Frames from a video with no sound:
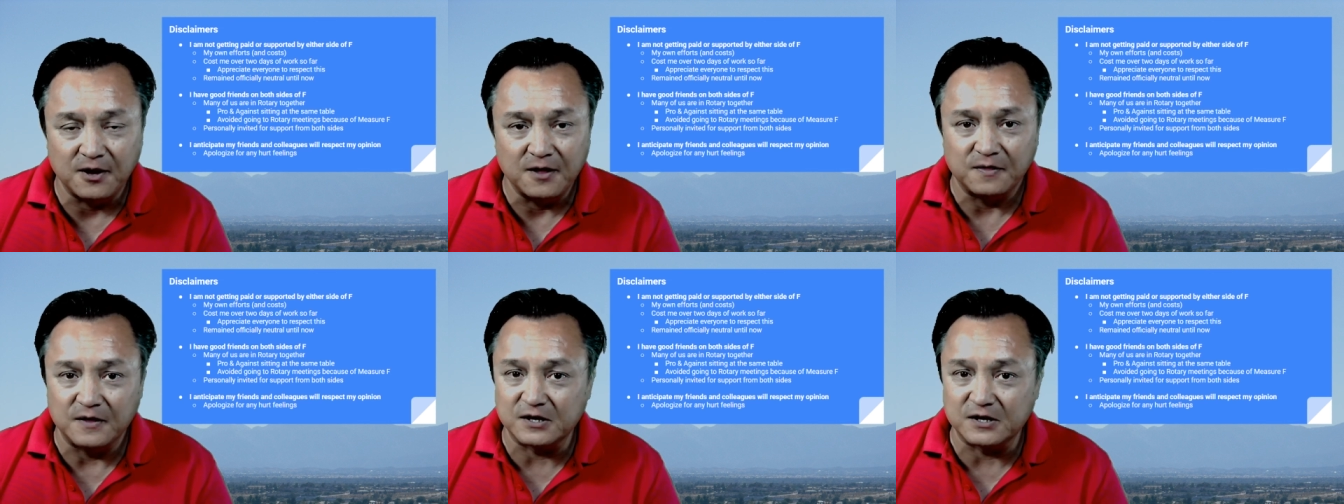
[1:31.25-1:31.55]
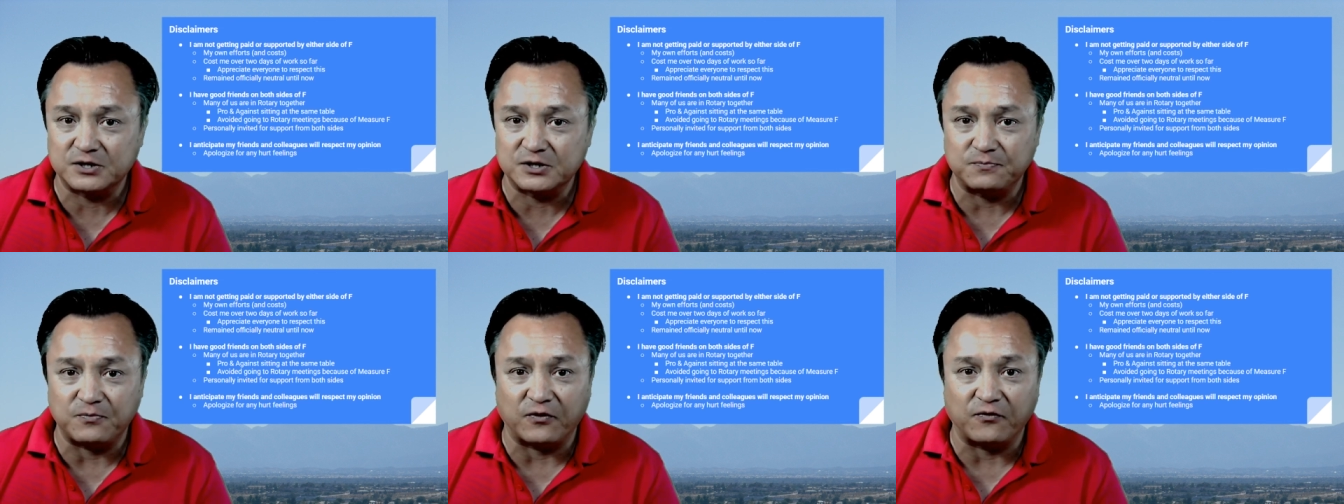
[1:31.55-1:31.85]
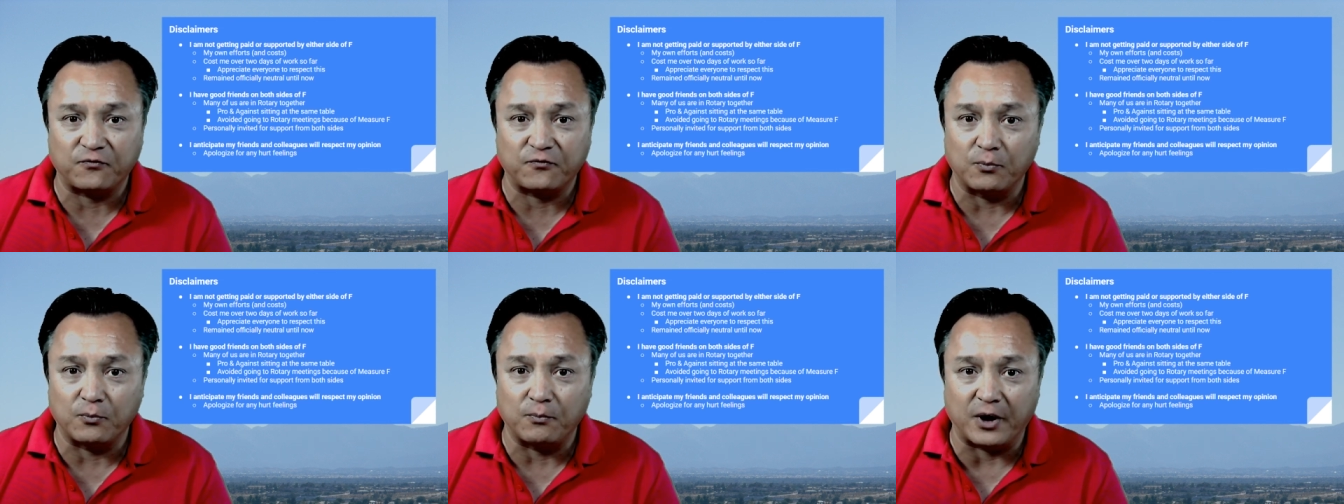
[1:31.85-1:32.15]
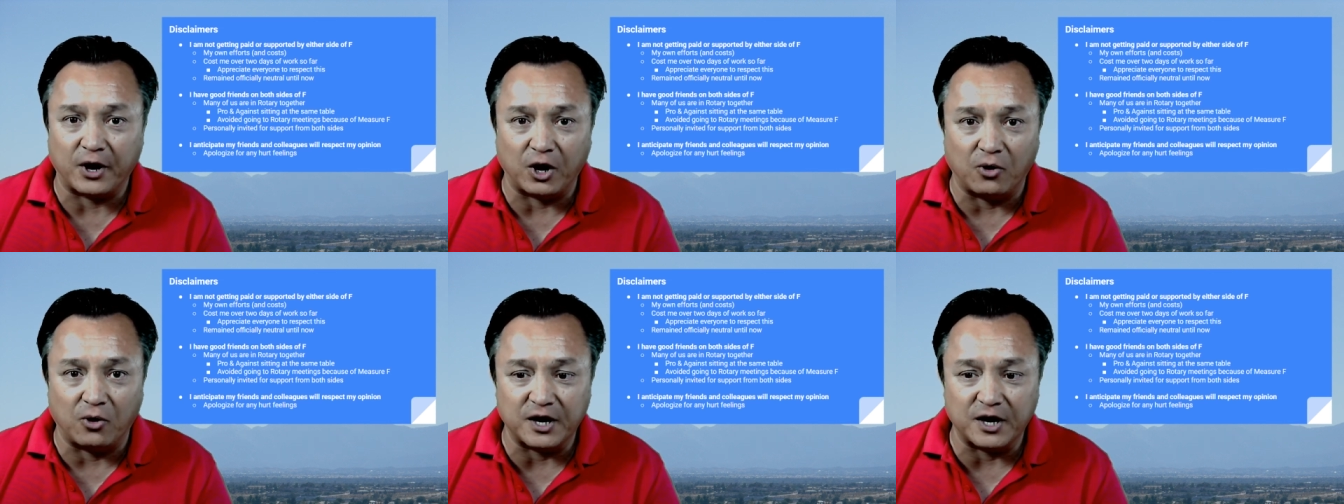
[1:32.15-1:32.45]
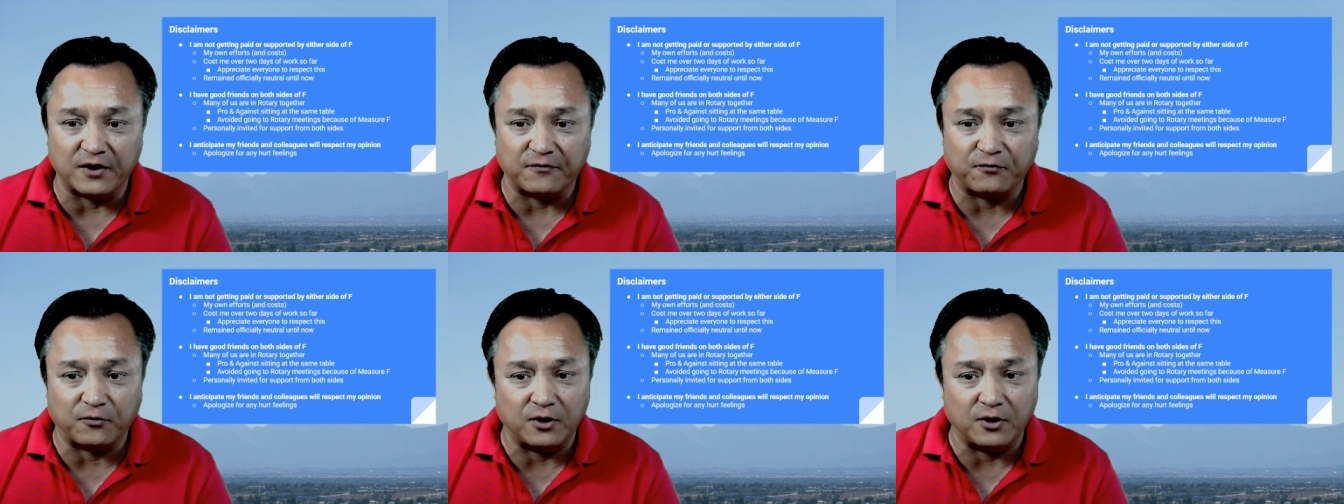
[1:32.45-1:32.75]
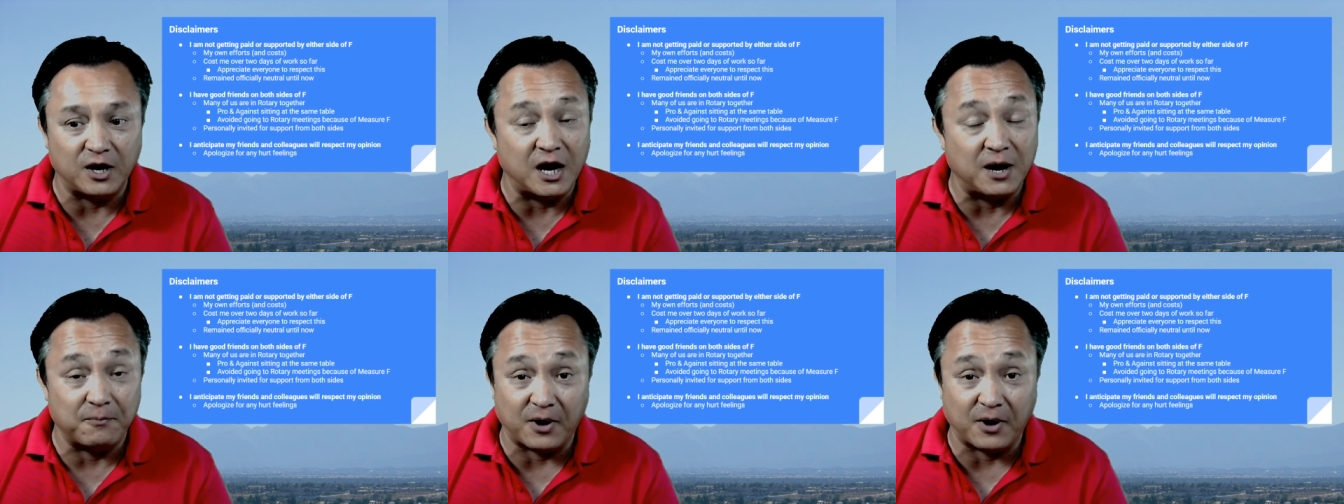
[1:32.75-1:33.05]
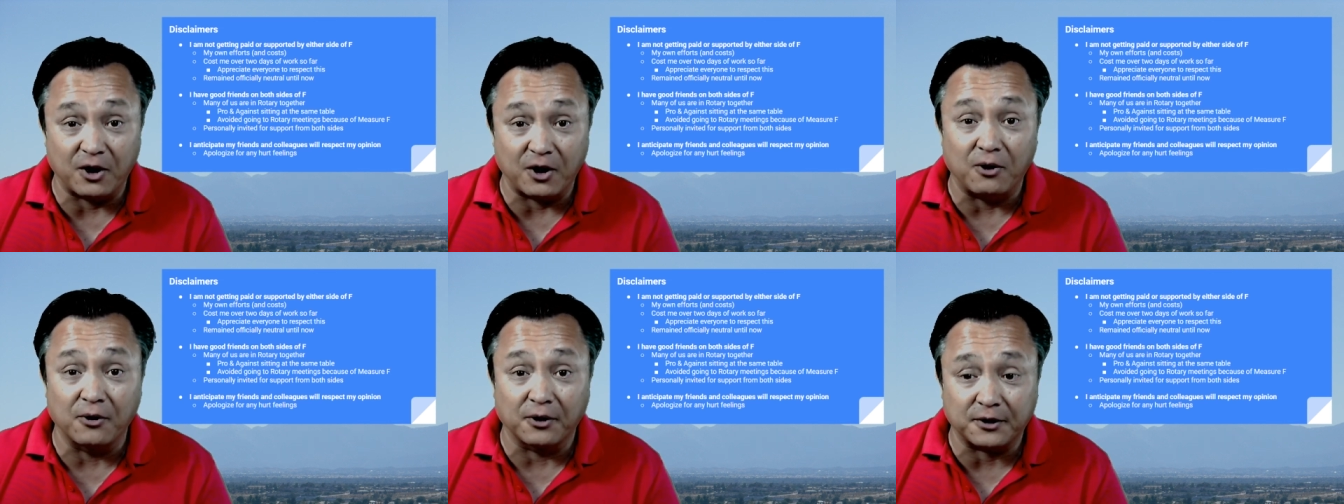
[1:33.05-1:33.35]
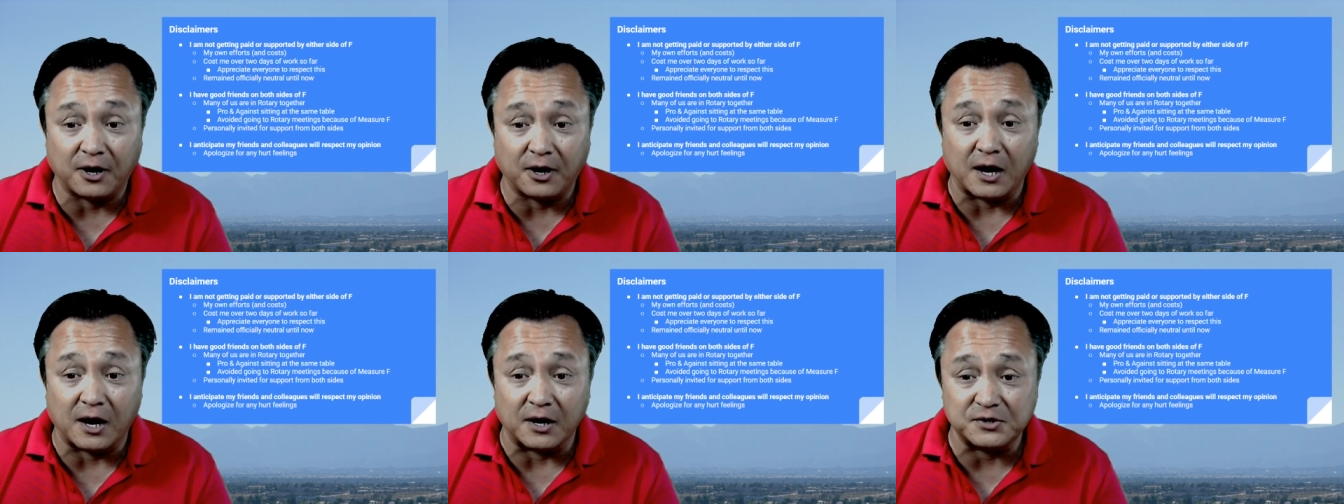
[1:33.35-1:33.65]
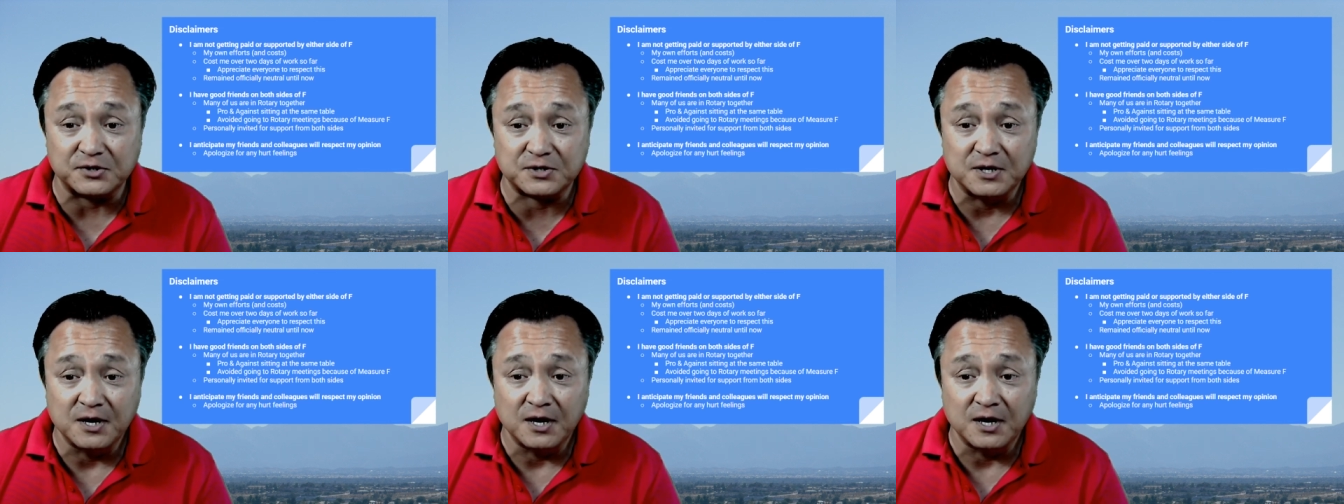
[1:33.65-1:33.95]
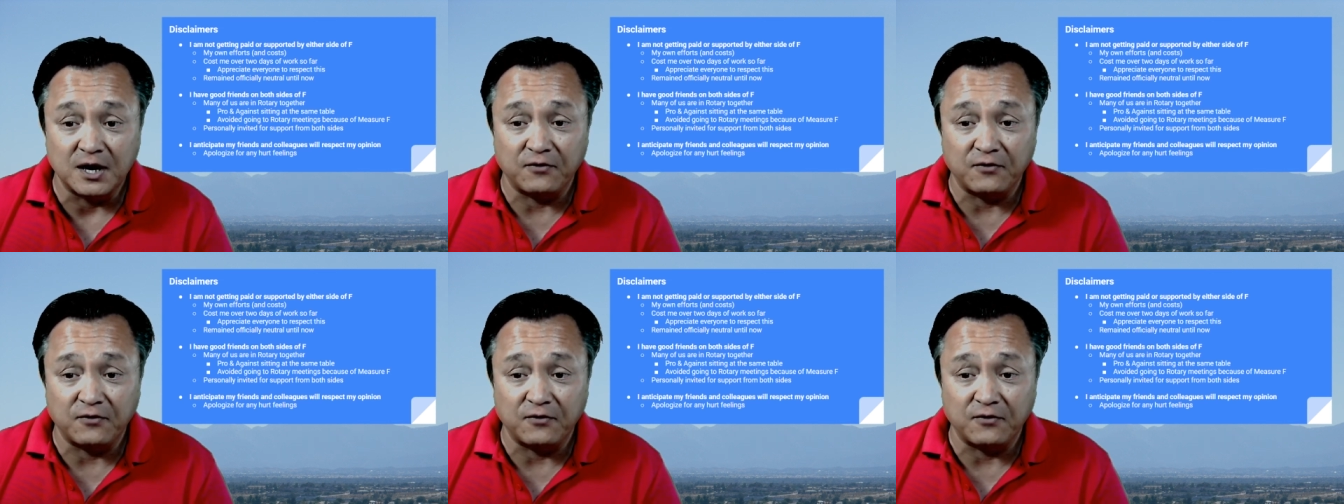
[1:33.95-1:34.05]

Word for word: This is from my own effort and my own cost.